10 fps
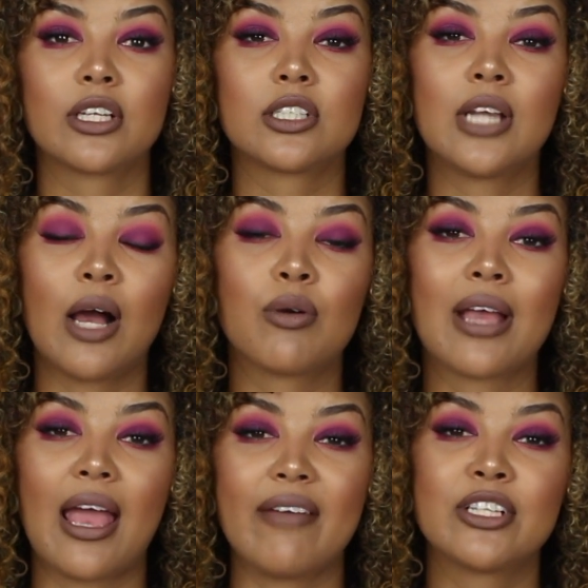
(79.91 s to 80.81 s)
now
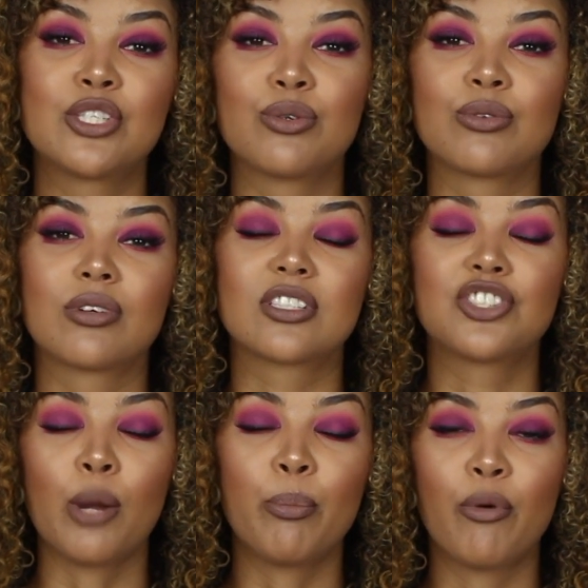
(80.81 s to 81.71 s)
having to
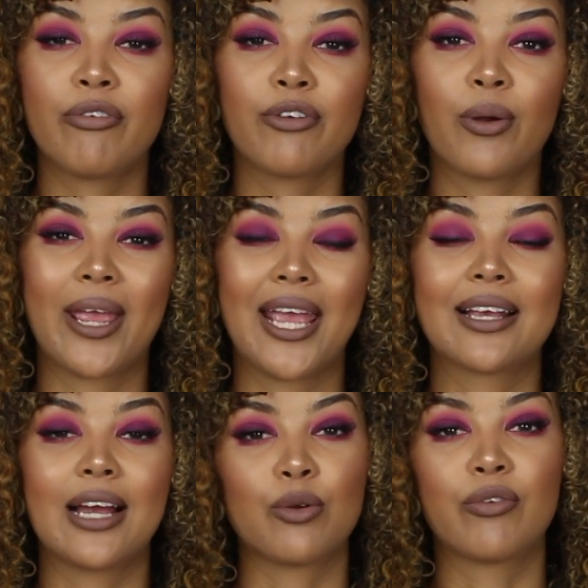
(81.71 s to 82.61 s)
chop off your hair
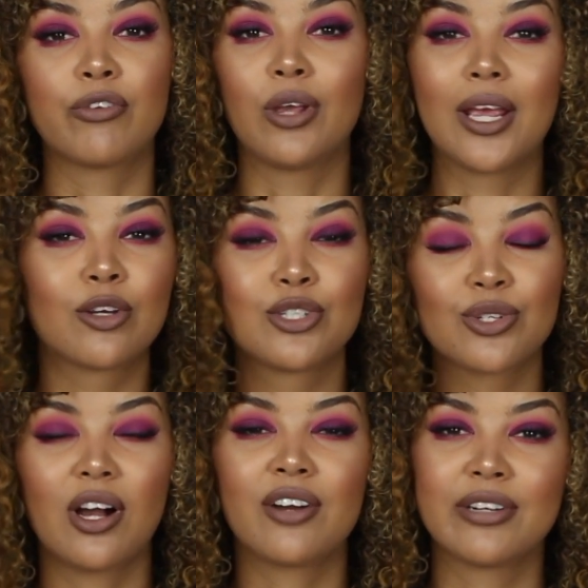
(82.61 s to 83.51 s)
and cut off your hair, because you
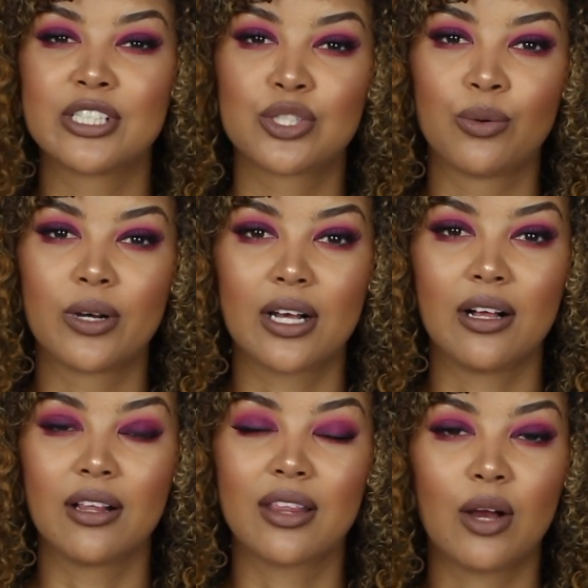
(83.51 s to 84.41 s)
can't restore a
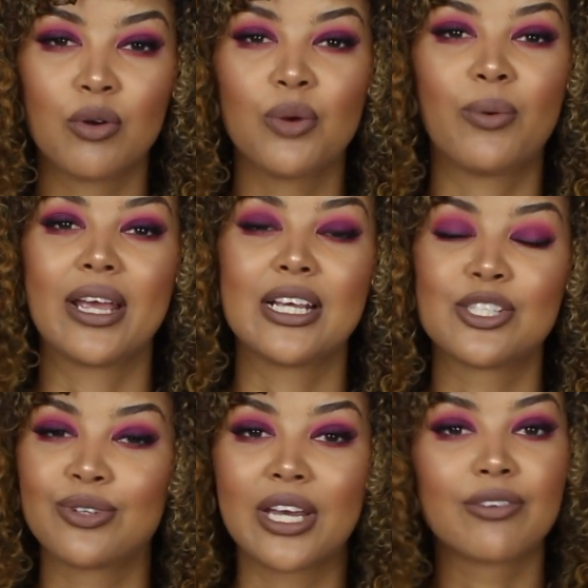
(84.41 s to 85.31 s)
curl, the only way
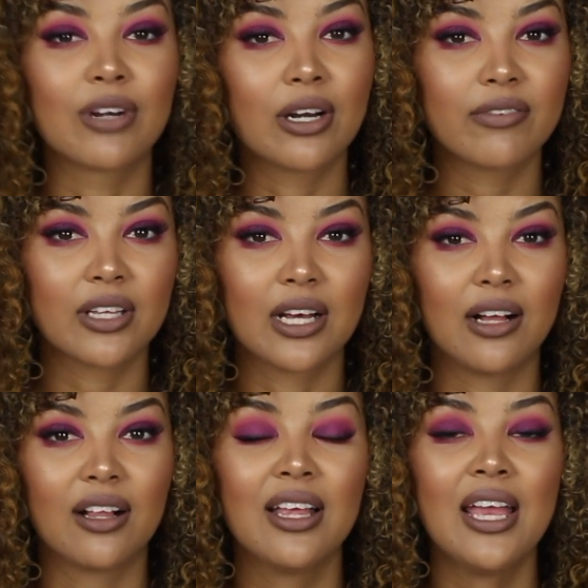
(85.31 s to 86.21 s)
is to get rid of the
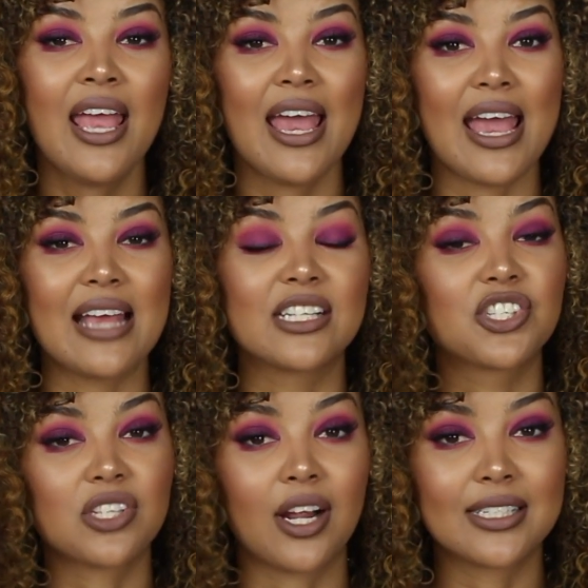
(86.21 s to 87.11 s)
curl and
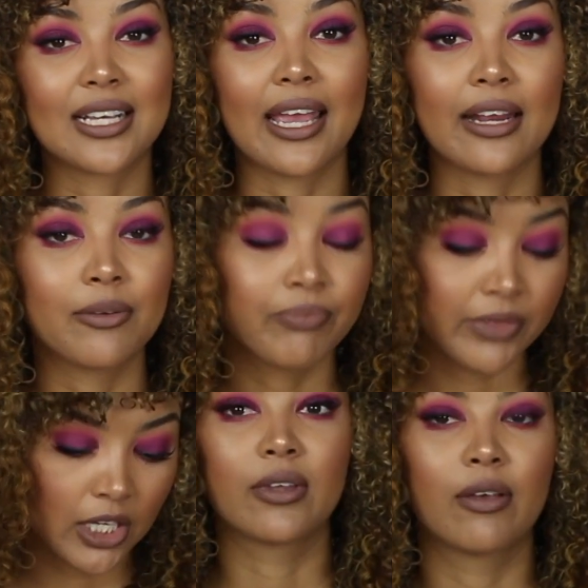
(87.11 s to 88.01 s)
start again.
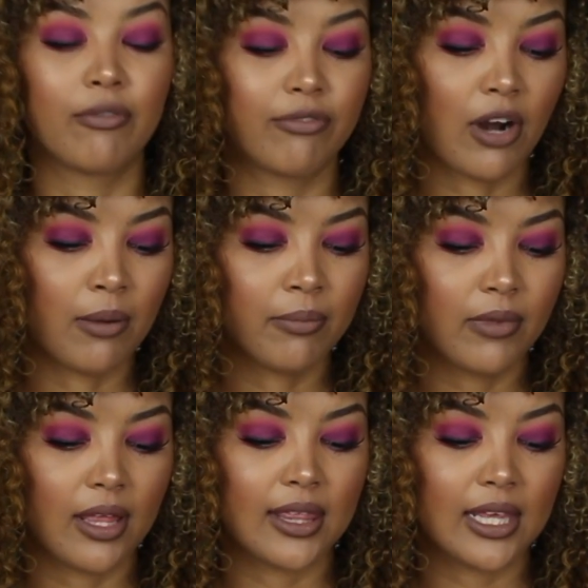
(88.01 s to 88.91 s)

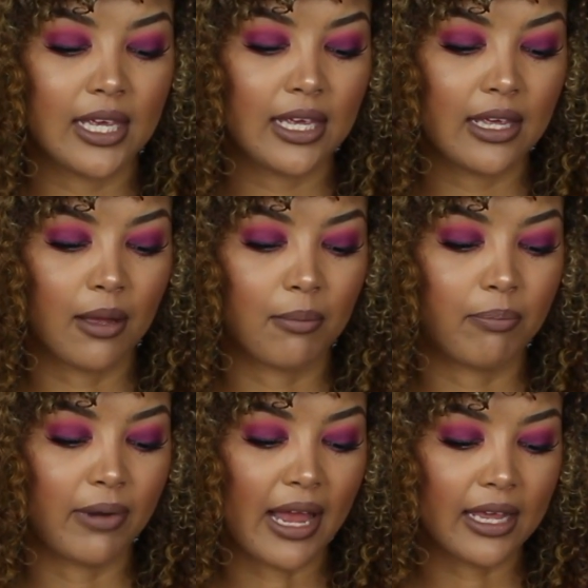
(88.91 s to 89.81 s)
From the
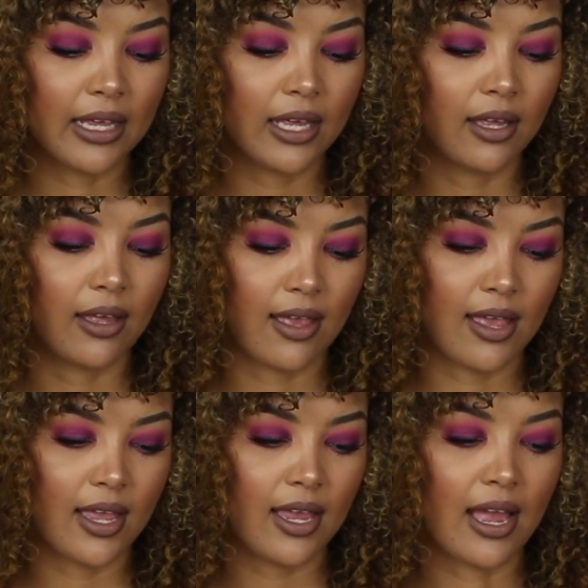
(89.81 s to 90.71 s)
black
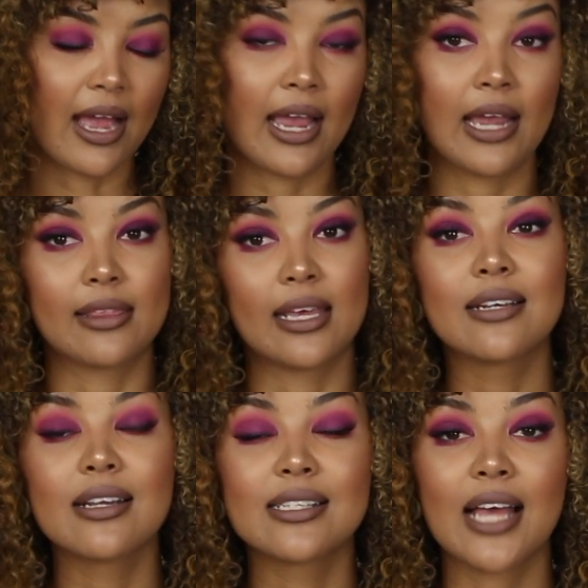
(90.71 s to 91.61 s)
hair, I
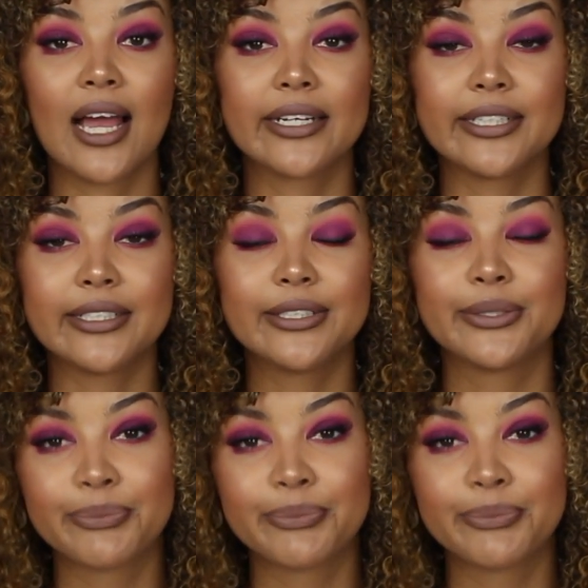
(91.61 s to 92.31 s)
then decided